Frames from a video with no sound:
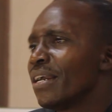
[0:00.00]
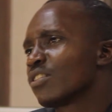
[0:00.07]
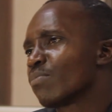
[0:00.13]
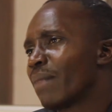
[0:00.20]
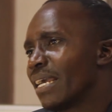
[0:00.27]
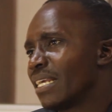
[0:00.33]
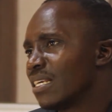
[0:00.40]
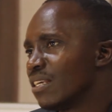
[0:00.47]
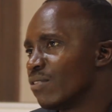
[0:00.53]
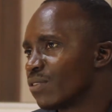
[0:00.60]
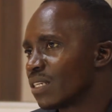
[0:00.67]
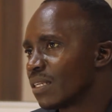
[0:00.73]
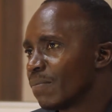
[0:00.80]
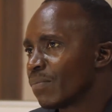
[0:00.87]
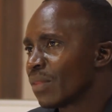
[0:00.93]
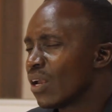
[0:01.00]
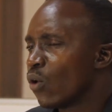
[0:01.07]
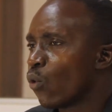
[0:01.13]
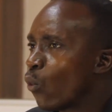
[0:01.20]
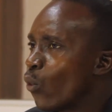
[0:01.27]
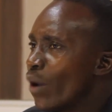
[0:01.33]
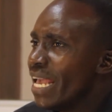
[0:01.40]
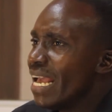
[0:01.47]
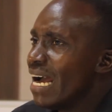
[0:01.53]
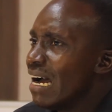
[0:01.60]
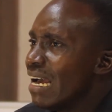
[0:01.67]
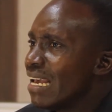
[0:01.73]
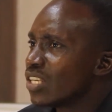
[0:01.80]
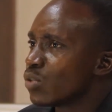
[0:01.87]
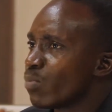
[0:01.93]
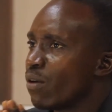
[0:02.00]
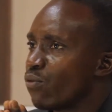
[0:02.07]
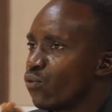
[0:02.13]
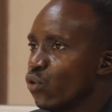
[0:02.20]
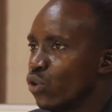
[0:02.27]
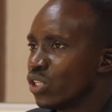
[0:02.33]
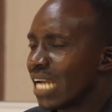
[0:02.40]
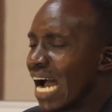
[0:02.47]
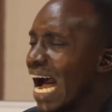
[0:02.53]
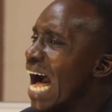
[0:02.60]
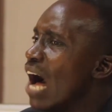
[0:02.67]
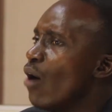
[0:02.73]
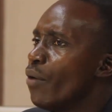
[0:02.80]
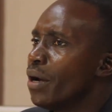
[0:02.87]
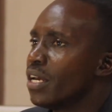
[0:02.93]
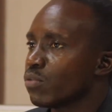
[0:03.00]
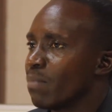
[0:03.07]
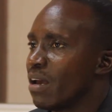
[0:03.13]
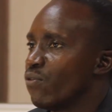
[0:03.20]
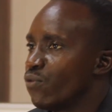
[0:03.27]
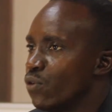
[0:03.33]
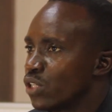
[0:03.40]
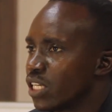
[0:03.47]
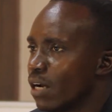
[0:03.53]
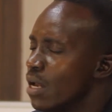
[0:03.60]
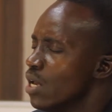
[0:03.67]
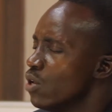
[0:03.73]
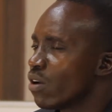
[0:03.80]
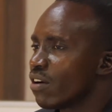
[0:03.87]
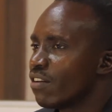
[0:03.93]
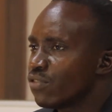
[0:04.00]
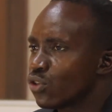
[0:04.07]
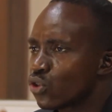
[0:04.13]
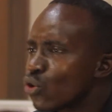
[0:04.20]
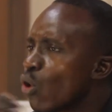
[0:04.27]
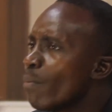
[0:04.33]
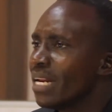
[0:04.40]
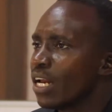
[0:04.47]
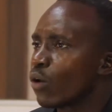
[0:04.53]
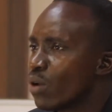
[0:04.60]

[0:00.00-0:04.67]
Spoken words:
is my gift? Where is my future? How is my future? You have so many